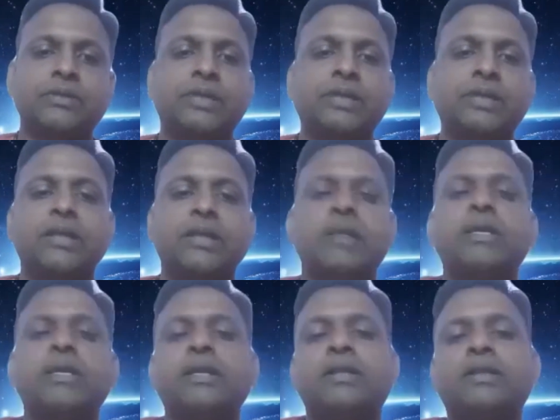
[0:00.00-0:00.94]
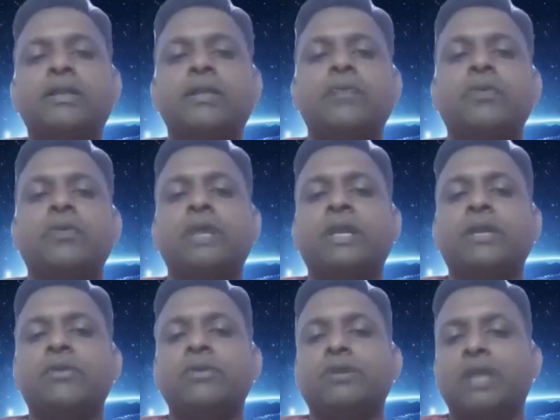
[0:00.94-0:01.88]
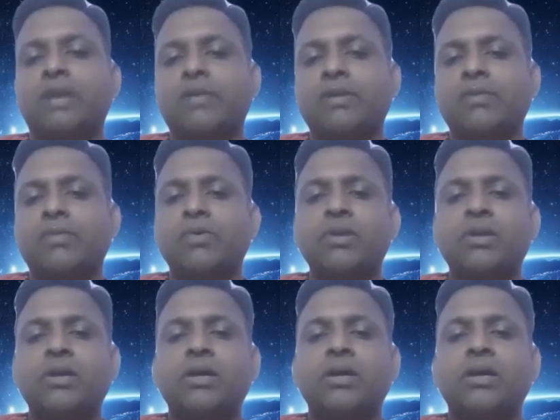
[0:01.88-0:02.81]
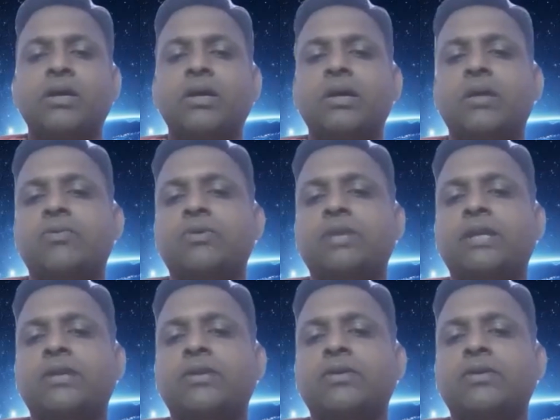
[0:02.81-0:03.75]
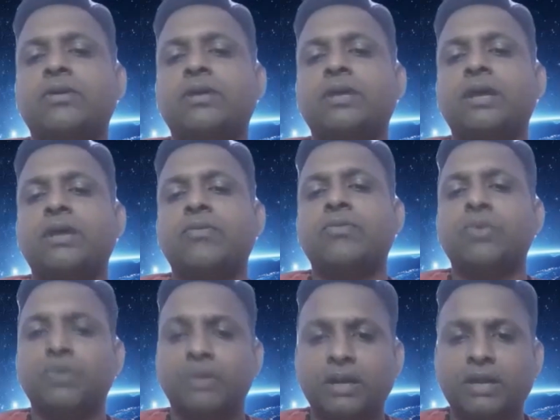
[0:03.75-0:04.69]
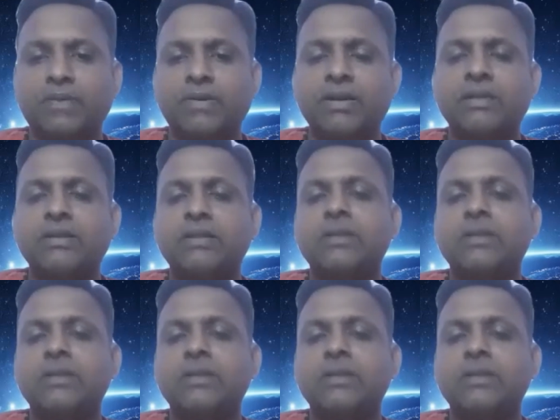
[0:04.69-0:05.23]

Okay. They would like to travel more, or would like to have more travel.